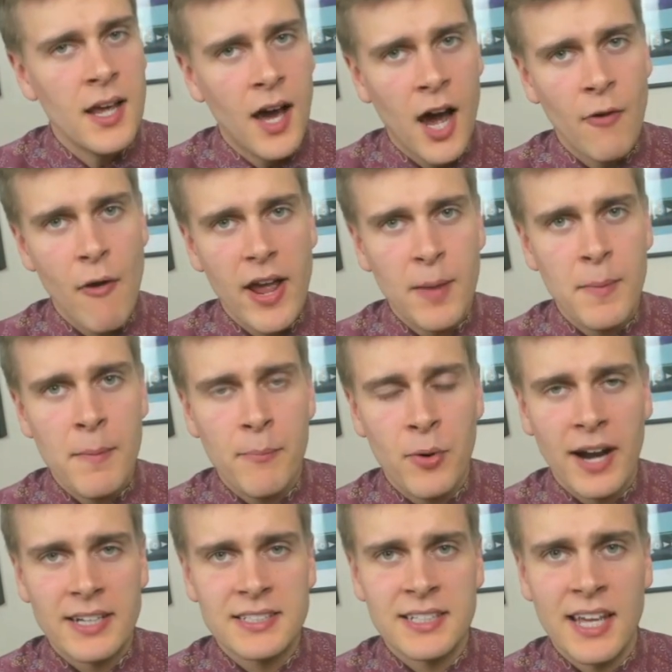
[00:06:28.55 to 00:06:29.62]
I recommend
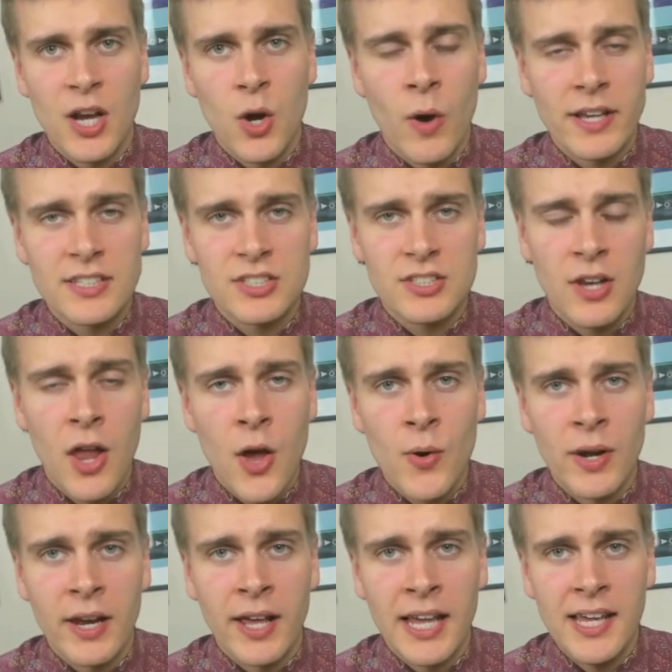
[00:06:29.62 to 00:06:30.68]
practicing it quite
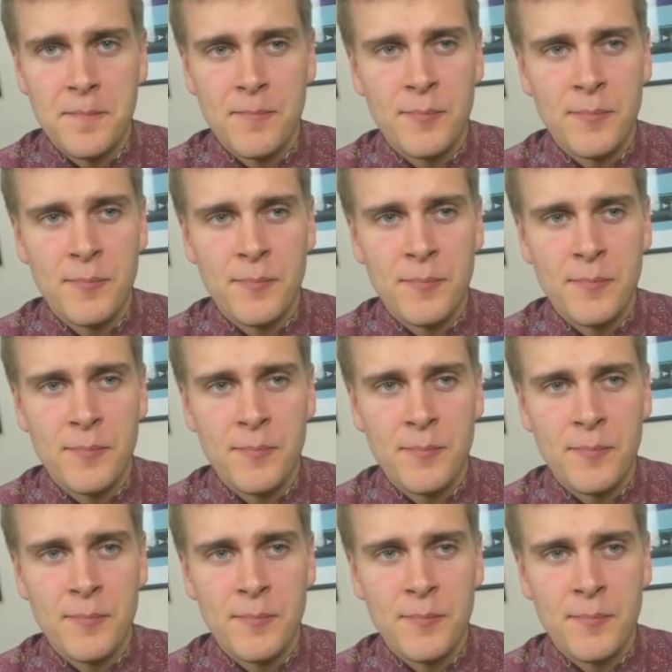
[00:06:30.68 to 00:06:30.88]
slowly,